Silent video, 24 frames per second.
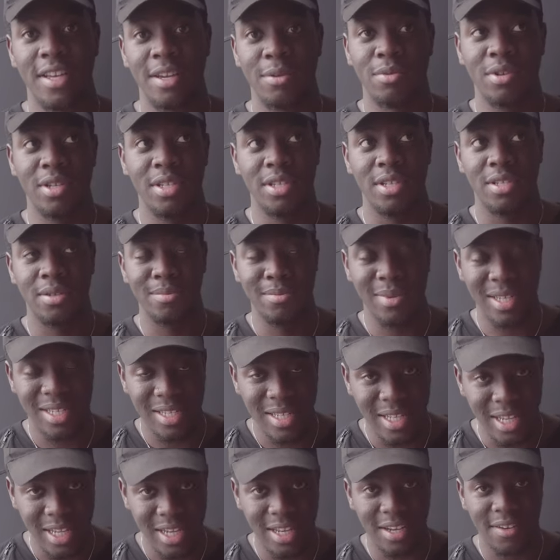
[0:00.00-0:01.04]
It was
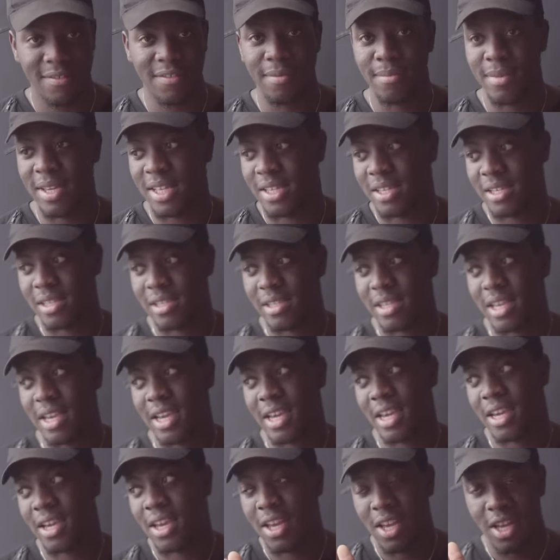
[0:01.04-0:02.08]
misleading for me to
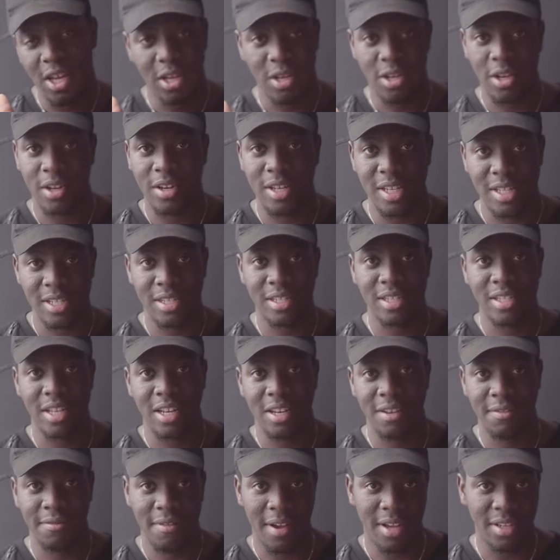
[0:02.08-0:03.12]
say you don't need to
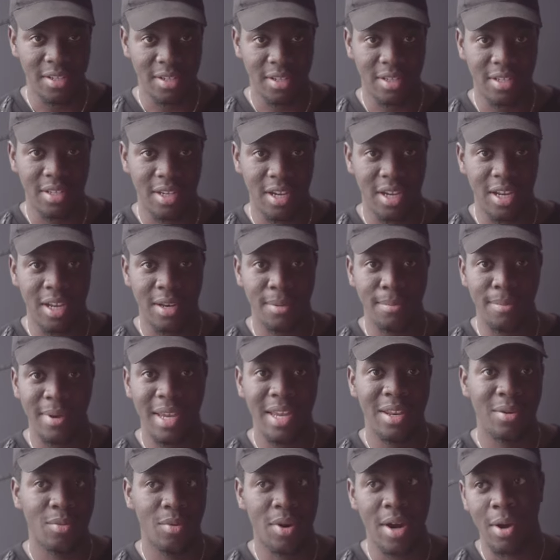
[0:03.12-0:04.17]
study fashion design.
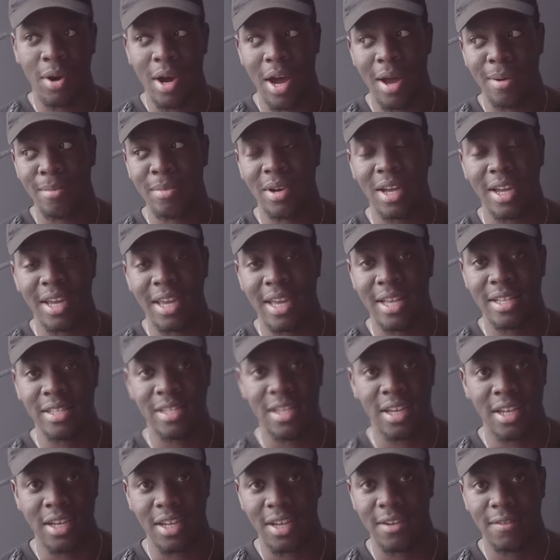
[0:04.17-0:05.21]
Meanwhile, I'm like
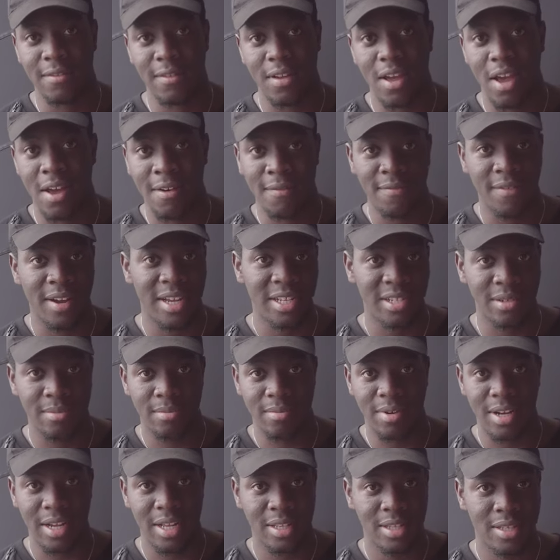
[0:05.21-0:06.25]
interning at
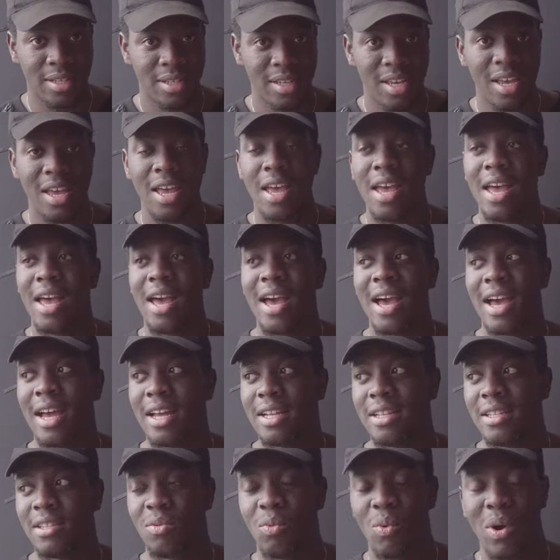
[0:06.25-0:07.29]
fashion brands,
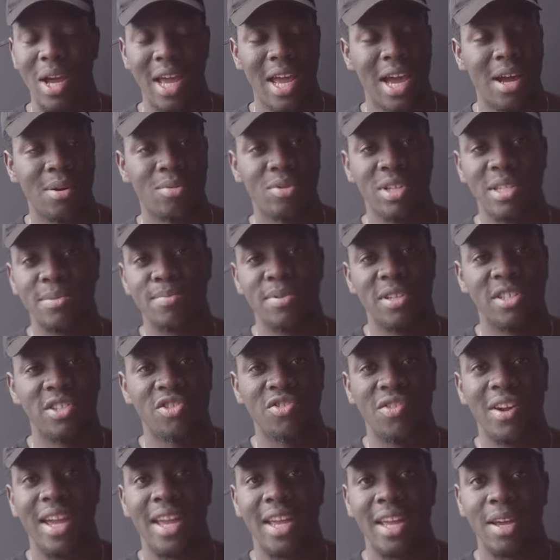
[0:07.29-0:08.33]
and the way I was
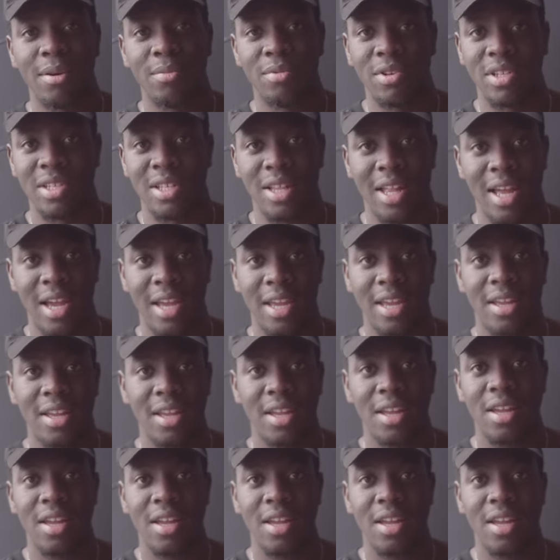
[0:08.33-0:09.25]
portraying it was like